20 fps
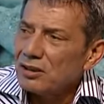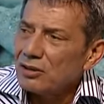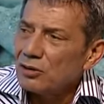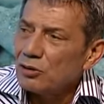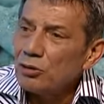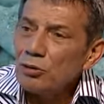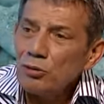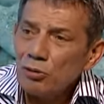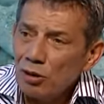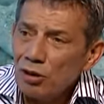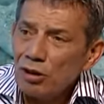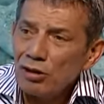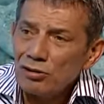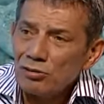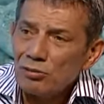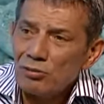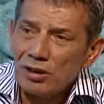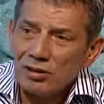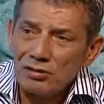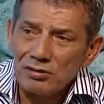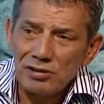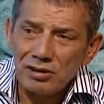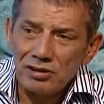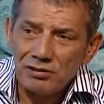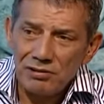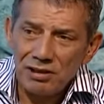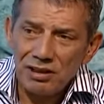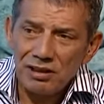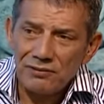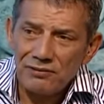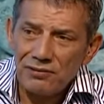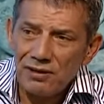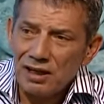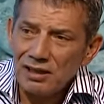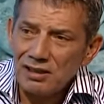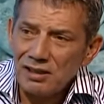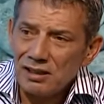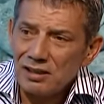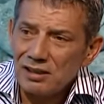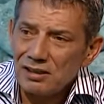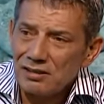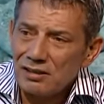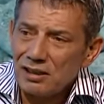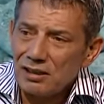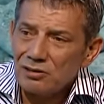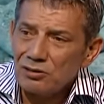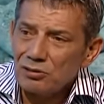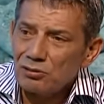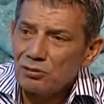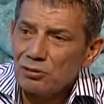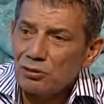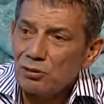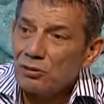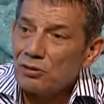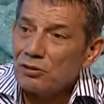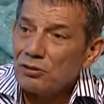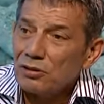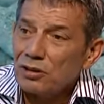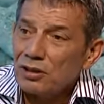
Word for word: you lost one of the great evangelists that used to go